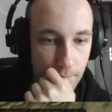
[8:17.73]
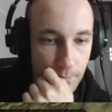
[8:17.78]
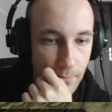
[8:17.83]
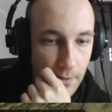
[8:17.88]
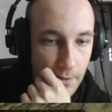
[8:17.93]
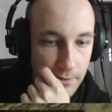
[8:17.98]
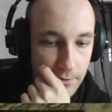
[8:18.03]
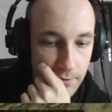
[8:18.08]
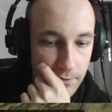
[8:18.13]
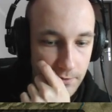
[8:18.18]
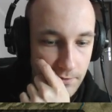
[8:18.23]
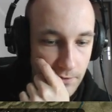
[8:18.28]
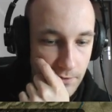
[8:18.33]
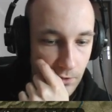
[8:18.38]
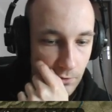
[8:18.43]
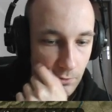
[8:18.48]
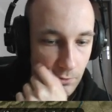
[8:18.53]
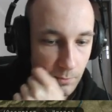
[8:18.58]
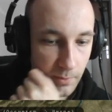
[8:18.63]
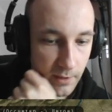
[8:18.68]
But it is
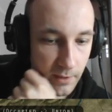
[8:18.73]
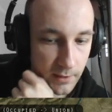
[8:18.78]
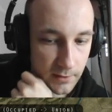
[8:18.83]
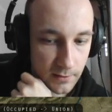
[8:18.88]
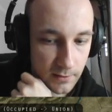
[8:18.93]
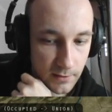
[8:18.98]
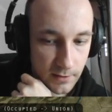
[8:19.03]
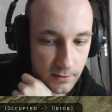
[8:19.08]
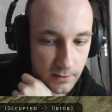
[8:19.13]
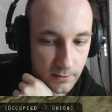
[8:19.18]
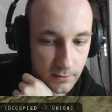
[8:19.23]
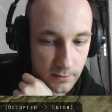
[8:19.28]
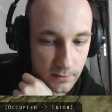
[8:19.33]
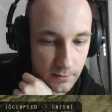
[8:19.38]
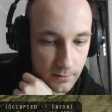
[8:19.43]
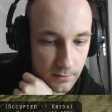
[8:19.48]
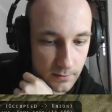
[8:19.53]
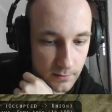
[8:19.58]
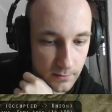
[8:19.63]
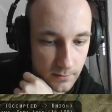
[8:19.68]
occupied, right?
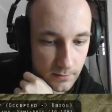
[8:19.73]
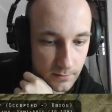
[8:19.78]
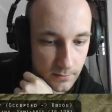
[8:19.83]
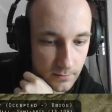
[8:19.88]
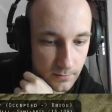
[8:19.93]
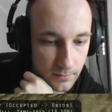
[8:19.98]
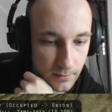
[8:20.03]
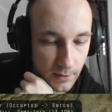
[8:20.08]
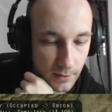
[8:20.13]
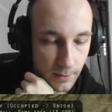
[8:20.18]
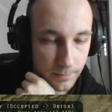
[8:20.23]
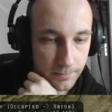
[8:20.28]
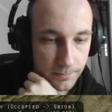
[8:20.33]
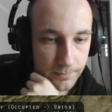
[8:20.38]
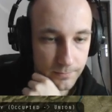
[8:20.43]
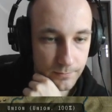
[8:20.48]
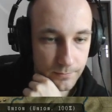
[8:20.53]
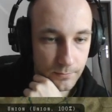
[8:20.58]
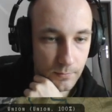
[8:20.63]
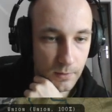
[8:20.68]
Yeah,
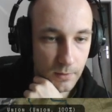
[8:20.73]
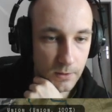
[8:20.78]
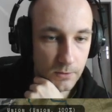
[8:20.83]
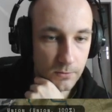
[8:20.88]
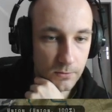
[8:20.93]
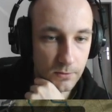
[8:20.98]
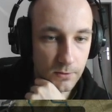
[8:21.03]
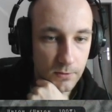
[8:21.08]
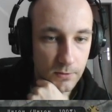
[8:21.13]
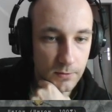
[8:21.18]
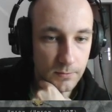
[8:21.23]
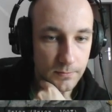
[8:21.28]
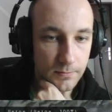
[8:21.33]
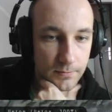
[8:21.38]
by Union.